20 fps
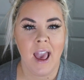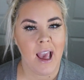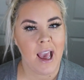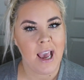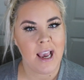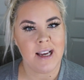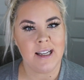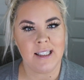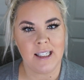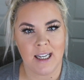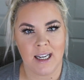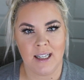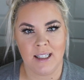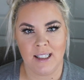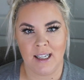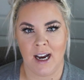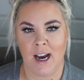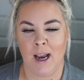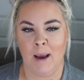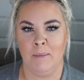18
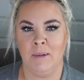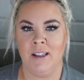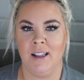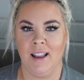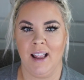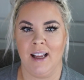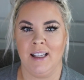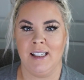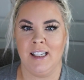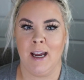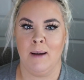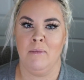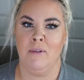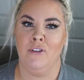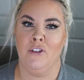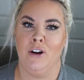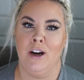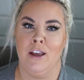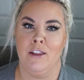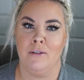times the last time
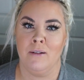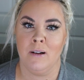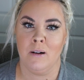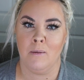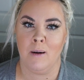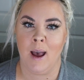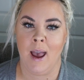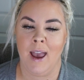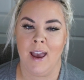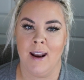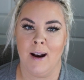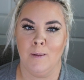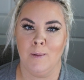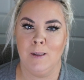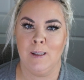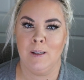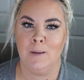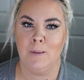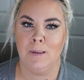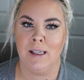before I threw it away. And I
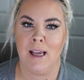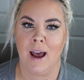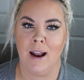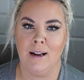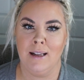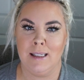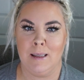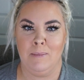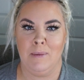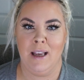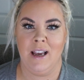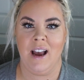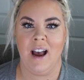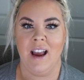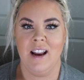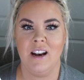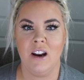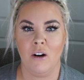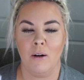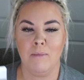was so sad because I'm like,
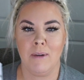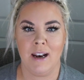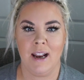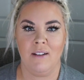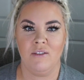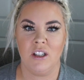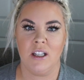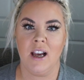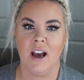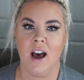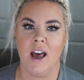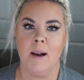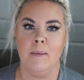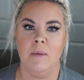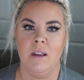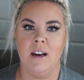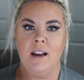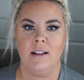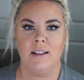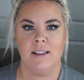I know I'm gonna have to cut them
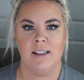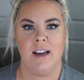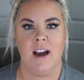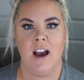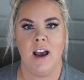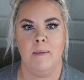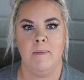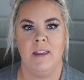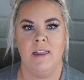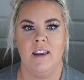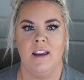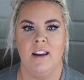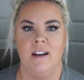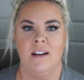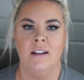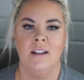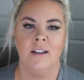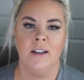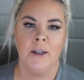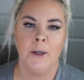the next time. And
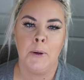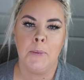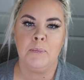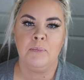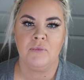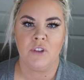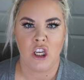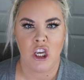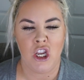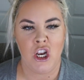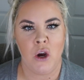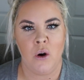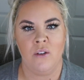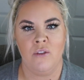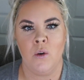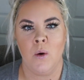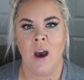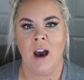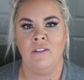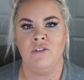then, you know, if
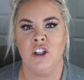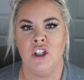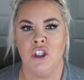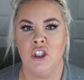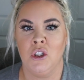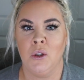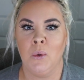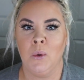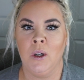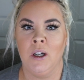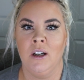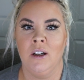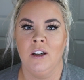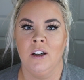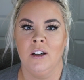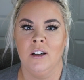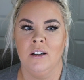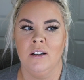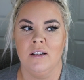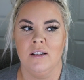you have to do
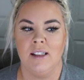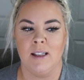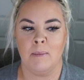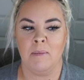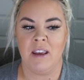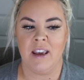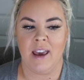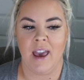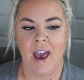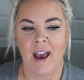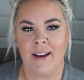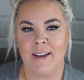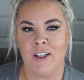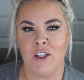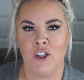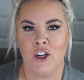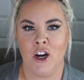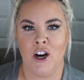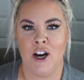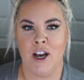something
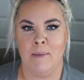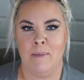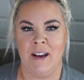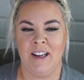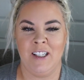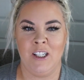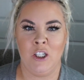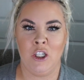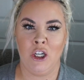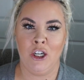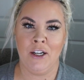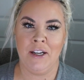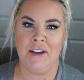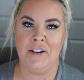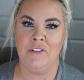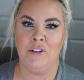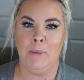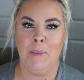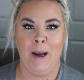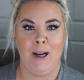extra, it may deter
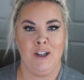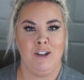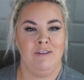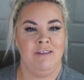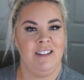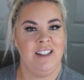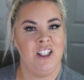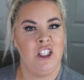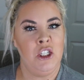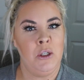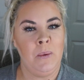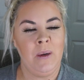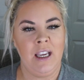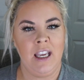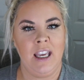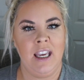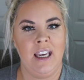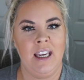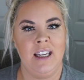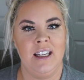you from actually doing
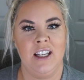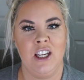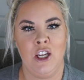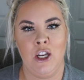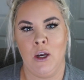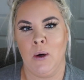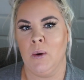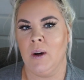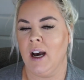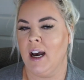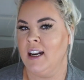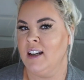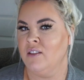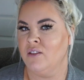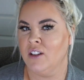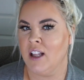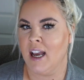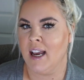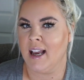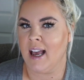it, you know, kind
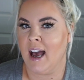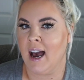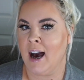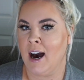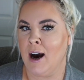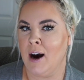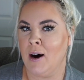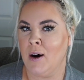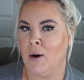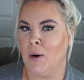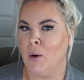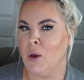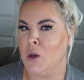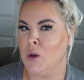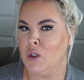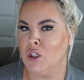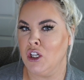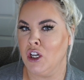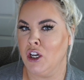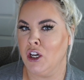of like how you
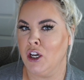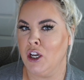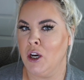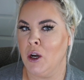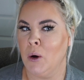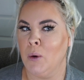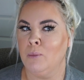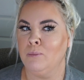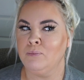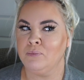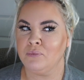should